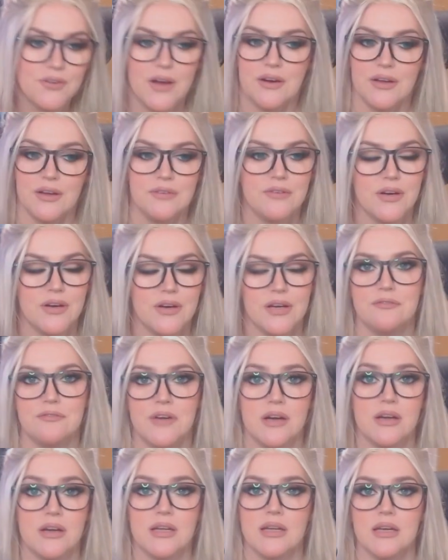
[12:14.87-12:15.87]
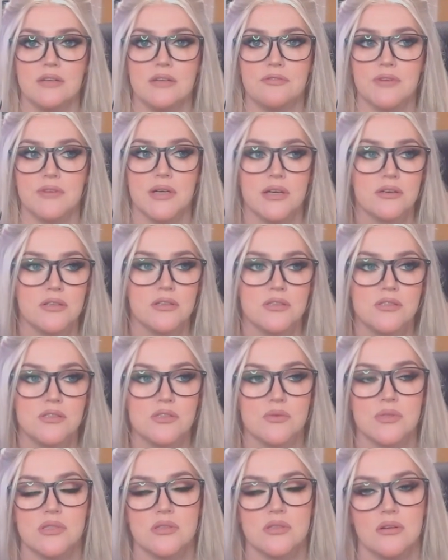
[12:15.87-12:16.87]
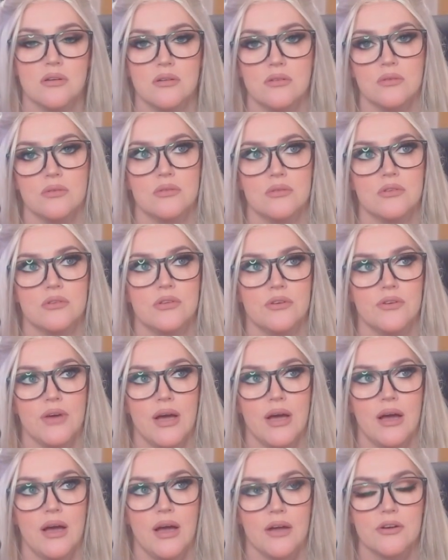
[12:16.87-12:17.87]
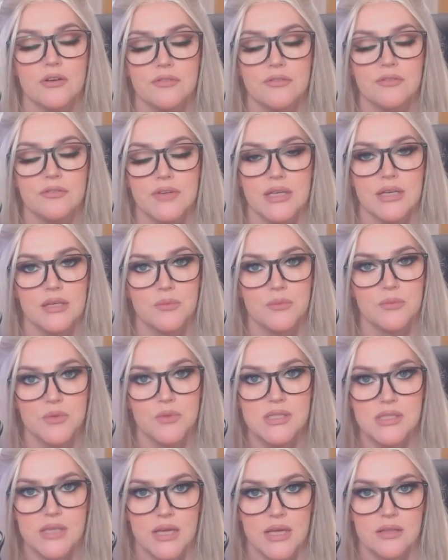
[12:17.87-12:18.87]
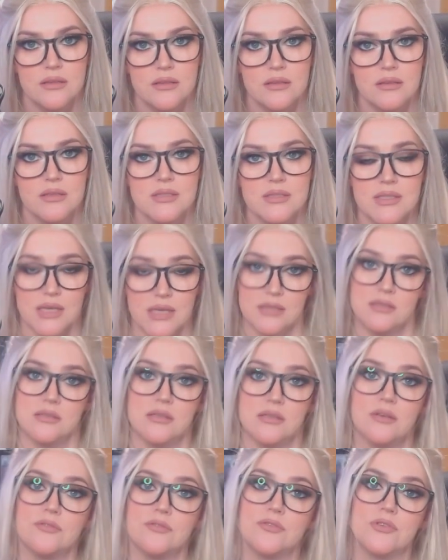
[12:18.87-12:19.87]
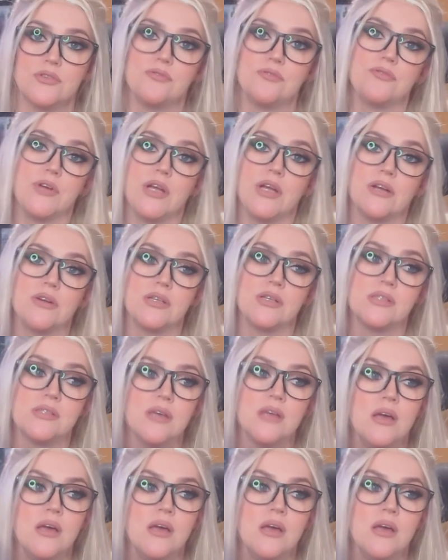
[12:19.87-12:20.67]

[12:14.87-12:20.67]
very, very light fragrance, so it's not going to aggravate anyone's skin that is sensitive to fragrance.